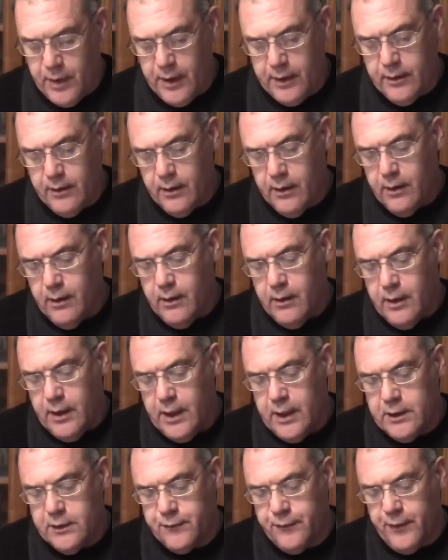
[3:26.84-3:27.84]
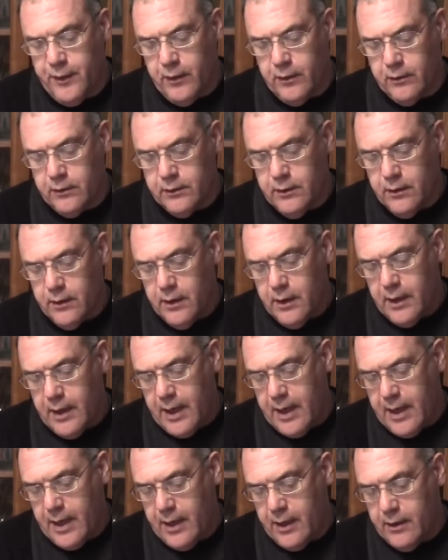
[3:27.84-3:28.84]
But he's filled,
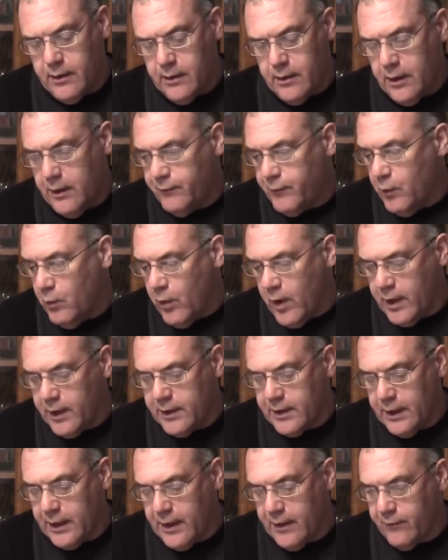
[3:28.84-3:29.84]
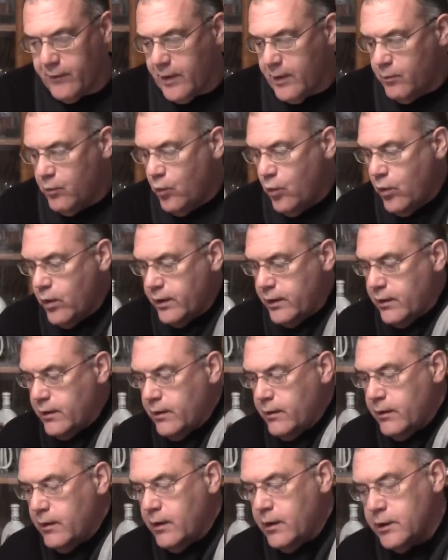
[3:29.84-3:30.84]
and if you wanted to give him
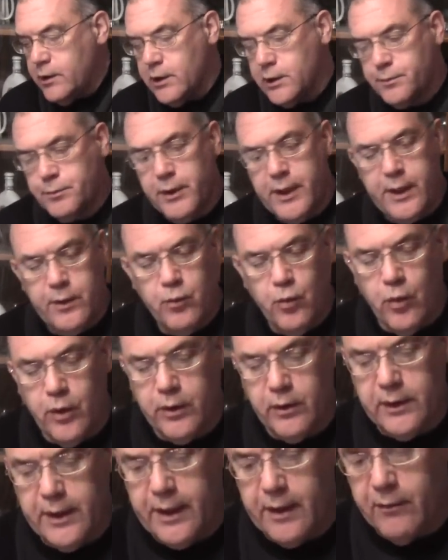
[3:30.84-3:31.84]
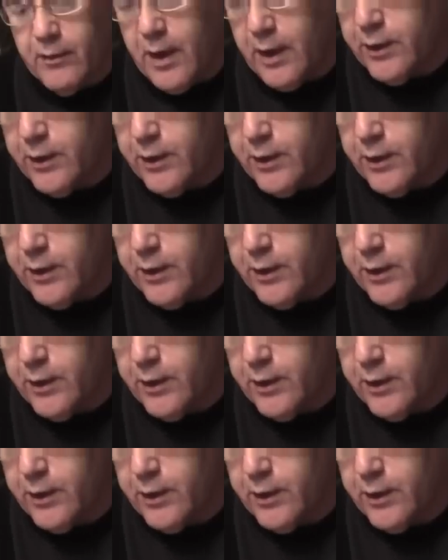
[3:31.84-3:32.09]
water, just plain water later